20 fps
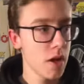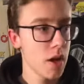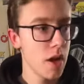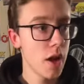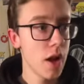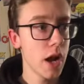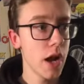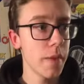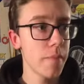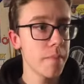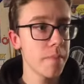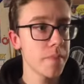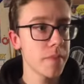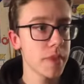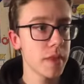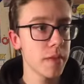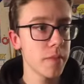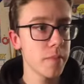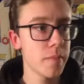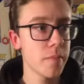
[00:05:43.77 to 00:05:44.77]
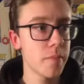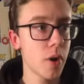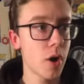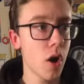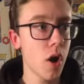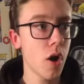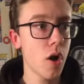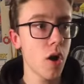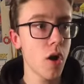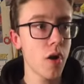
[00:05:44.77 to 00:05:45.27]
But
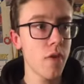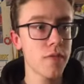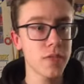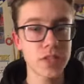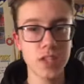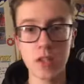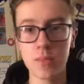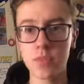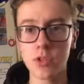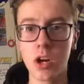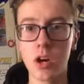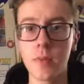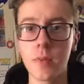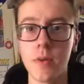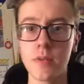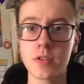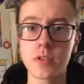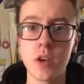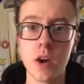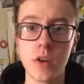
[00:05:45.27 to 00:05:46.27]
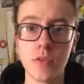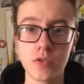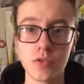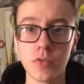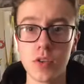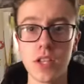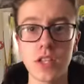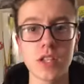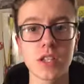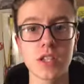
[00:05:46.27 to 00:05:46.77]
at the same time, I was
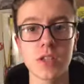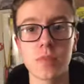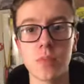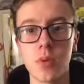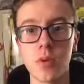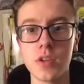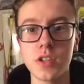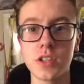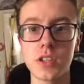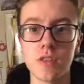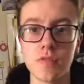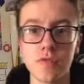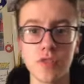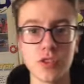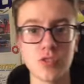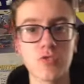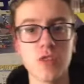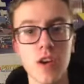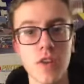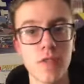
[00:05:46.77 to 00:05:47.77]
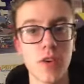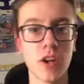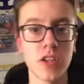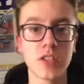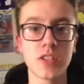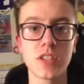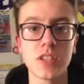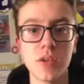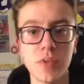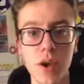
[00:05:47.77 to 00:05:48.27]
really disappointed and frustrated that I
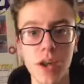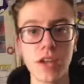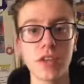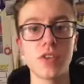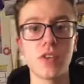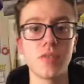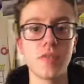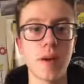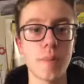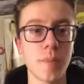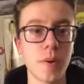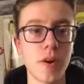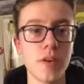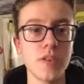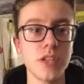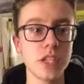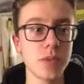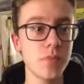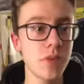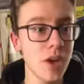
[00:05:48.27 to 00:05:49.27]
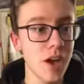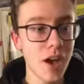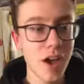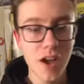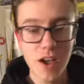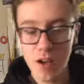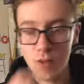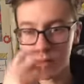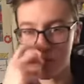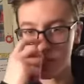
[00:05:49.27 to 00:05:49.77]
still hadn't got that podium.
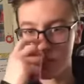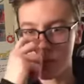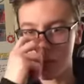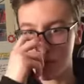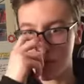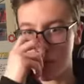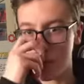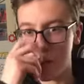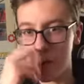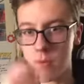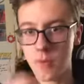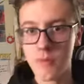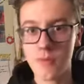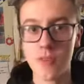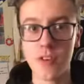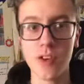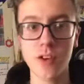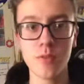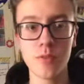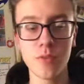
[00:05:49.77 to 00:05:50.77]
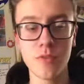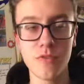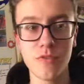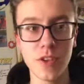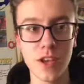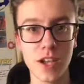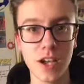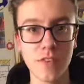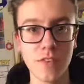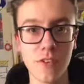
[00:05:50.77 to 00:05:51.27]
We'd sort of come up with
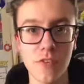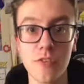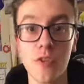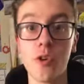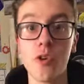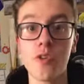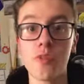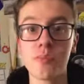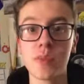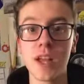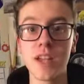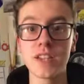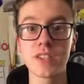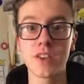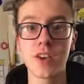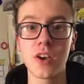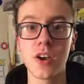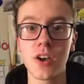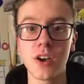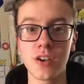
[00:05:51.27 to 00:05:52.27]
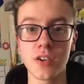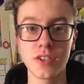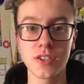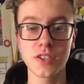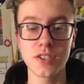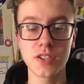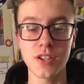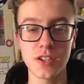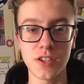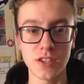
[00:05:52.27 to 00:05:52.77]
the fourth place
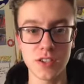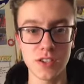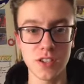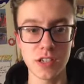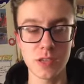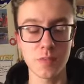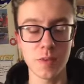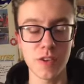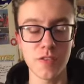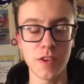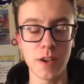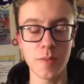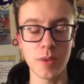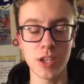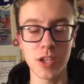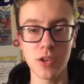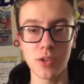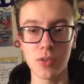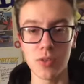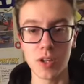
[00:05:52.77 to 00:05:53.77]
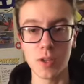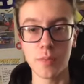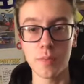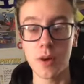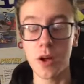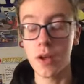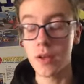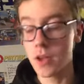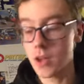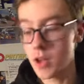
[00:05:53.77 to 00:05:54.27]
curse, as my family called it. But